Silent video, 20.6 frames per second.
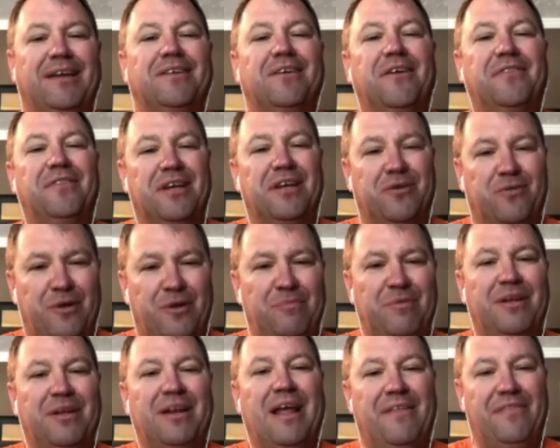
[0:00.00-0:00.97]
on the
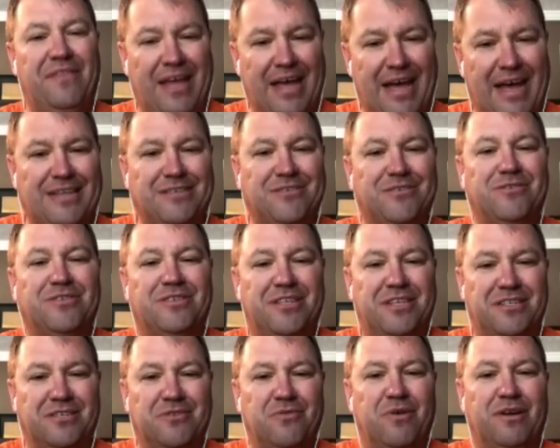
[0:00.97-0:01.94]
equipment and the hazards that
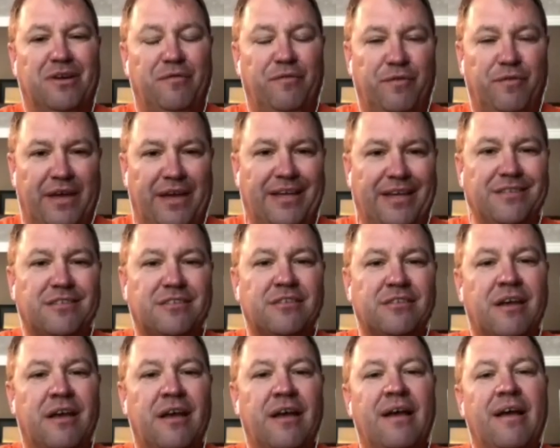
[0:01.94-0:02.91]
he's going to face.
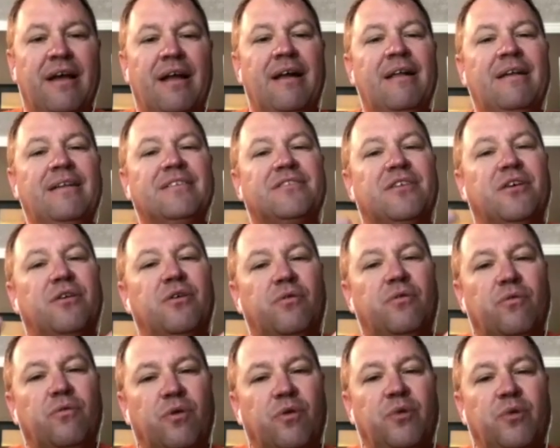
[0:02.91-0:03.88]
So
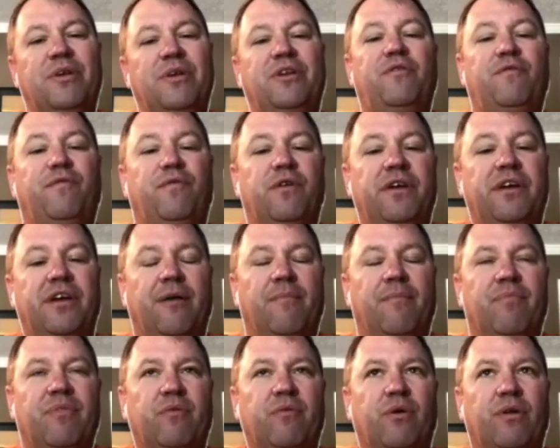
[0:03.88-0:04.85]
what do we do for
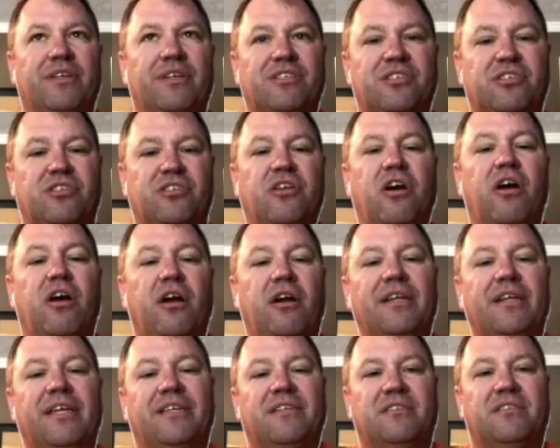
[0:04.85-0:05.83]
him? Well, a start
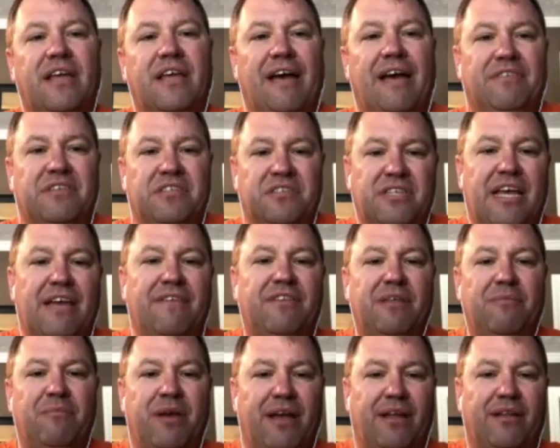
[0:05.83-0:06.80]
is to have a
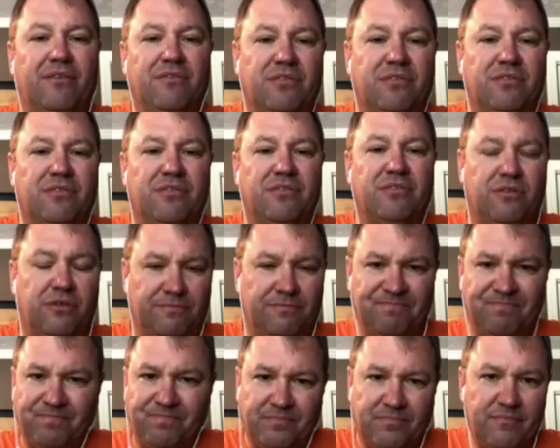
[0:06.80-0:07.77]
safety manual. So
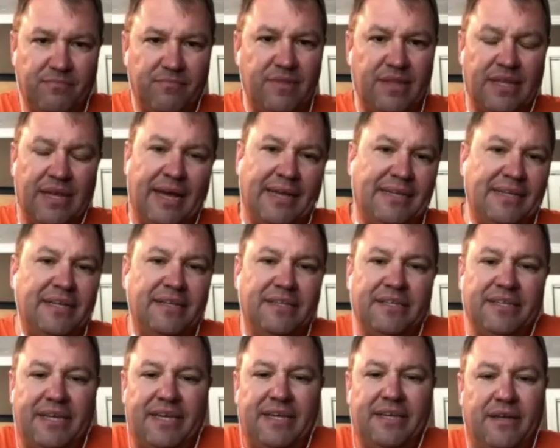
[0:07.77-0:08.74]
ideally,
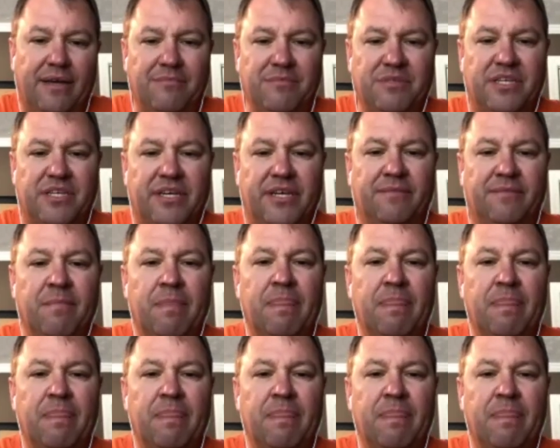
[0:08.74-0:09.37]
he comes in